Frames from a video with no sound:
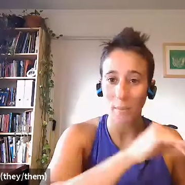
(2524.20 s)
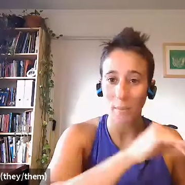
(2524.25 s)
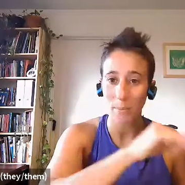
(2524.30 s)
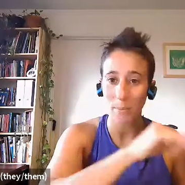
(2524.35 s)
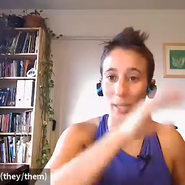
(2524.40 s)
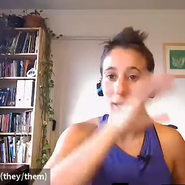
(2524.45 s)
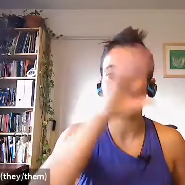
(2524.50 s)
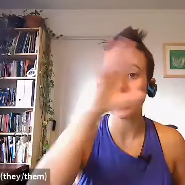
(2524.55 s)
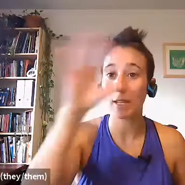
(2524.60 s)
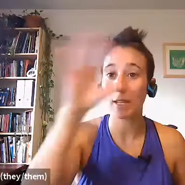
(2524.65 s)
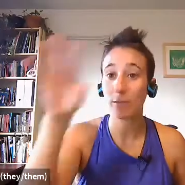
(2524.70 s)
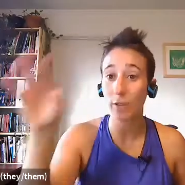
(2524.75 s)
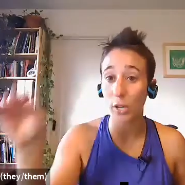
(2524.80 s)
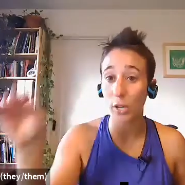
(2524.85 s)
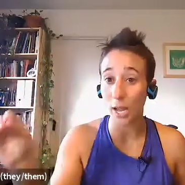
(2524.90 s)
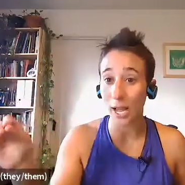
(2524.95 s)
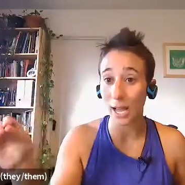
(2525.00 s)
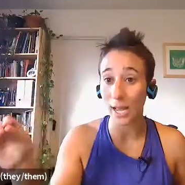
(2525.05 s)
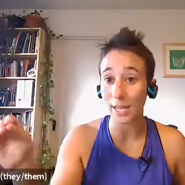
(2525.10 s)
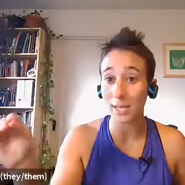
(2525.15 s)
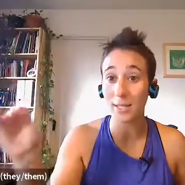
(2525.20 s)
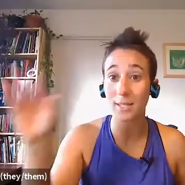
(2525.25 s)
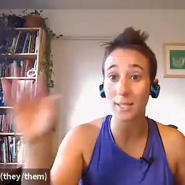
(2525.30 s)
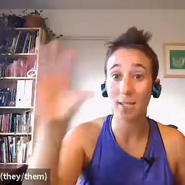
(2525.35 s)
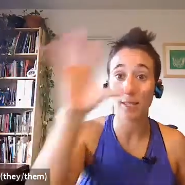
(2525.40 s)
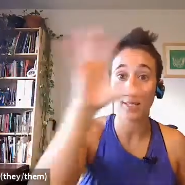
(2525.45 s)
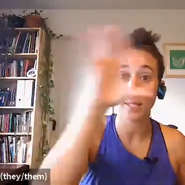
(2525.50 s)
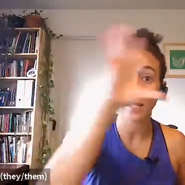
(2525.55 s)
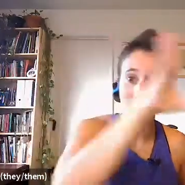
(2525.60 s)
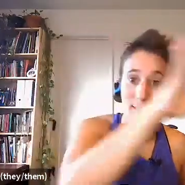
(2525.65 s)
ability of your eyes
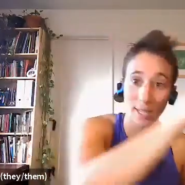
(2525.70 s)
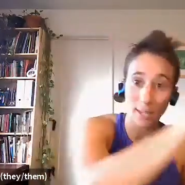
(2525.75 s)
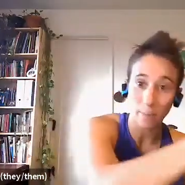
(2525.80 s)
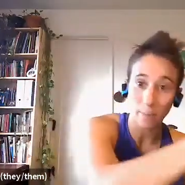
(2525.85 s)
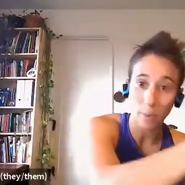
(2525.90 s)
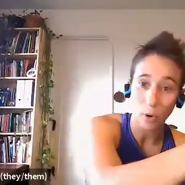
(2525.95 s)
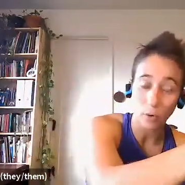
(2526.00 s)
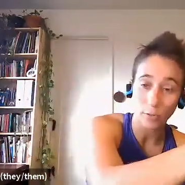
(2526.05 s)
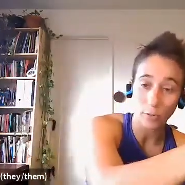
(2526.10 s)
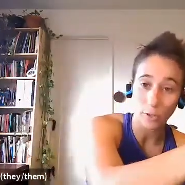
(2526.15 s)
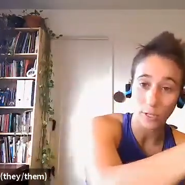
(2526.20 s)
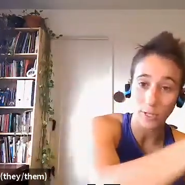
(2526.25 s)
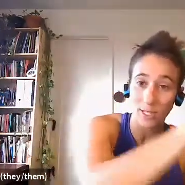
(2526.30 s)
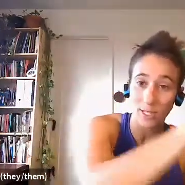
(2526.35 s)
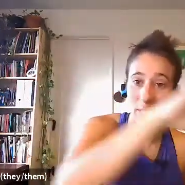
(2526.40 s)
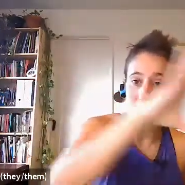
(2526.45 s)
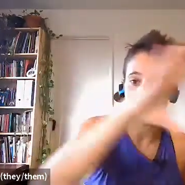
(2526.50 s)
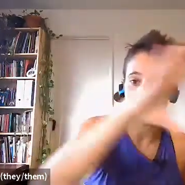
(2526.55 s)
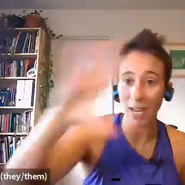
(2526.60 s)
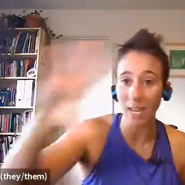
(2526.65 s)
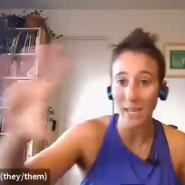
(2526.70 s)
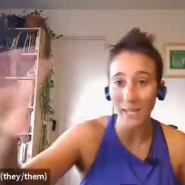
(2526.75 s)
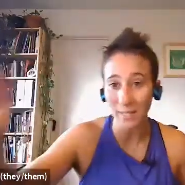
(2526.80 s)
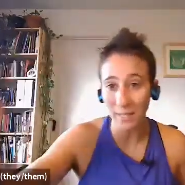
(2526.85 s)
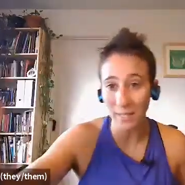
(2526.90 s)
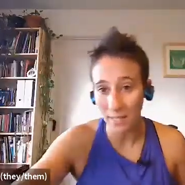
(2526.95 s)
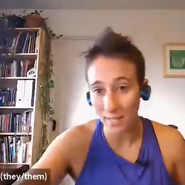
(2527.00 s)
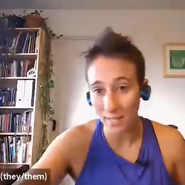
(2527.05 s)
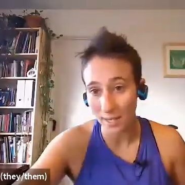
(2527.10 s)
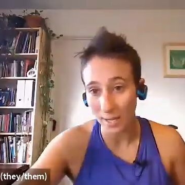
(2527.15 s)
to skip over
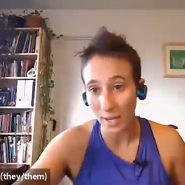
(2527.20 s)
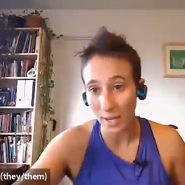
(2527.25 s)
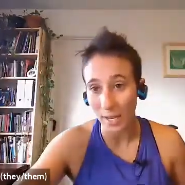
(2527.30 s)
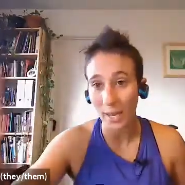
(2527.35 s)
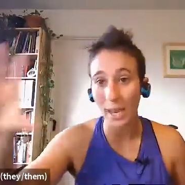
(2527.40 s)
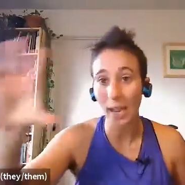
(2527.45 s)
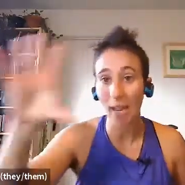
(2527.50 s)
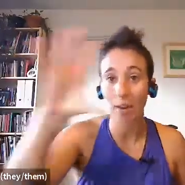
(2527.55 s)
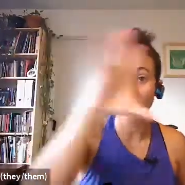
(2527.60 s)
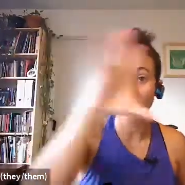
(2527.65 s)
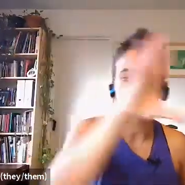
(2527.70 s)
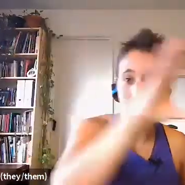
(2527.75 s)
space and